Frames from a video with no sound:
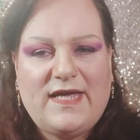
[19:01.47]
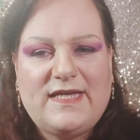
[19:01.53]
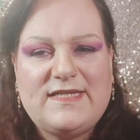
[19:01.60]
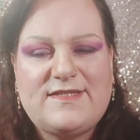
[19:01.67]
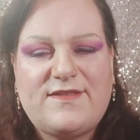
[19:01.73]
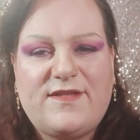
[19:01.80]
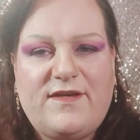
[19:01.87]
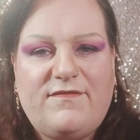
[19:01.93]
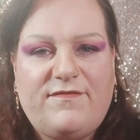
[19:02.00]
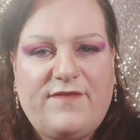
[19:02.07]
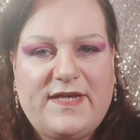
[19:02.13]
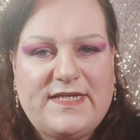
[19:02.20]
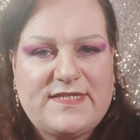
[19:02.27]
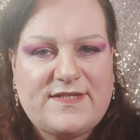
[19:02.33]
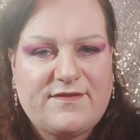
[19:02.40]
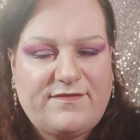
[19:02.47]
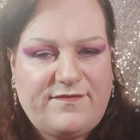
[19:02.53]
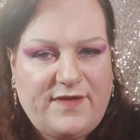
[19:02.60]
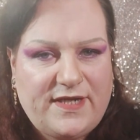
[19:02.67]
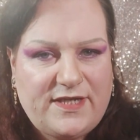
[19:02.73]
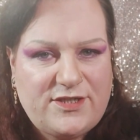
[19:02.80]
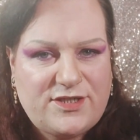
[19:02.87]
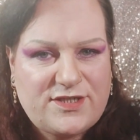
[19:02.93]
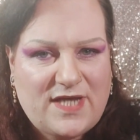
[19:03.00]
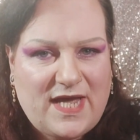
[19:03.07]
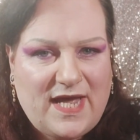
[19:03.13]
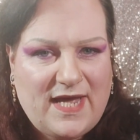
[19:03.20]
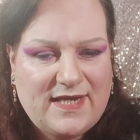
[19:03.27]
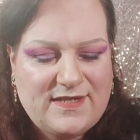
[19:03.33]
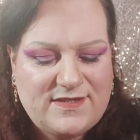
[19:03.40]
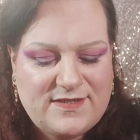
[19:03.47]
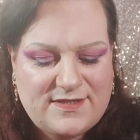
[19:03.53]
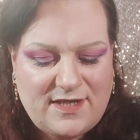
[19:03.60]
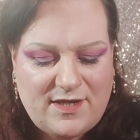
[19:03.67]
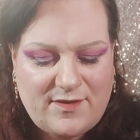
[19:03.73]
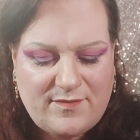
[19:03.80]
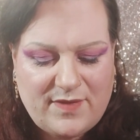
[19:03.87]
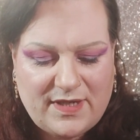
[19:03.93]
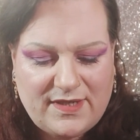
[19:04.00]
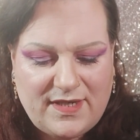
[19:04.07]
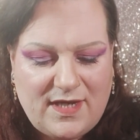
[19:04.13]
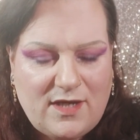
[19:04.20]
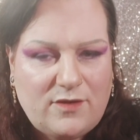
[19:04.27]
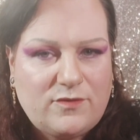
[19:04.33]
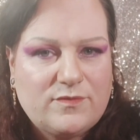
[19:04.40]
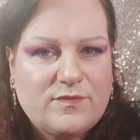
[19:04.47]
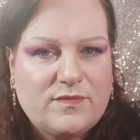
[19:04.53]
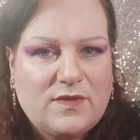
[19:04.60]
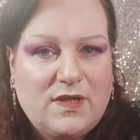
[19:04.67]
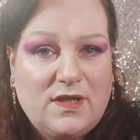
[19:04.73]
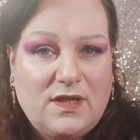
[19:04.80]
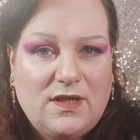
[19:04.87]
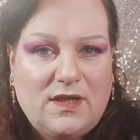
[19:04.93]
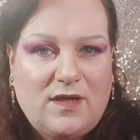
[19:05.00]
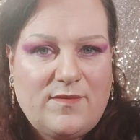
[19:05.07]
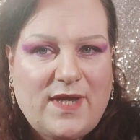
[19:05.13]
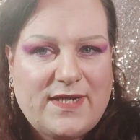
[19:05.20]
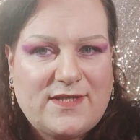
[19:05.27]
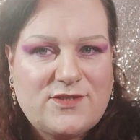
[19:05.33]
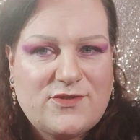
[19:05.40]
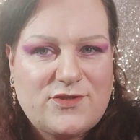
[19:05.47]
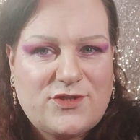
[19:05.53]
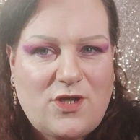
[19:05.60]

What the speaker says: is the face finished, and now I'm heading to the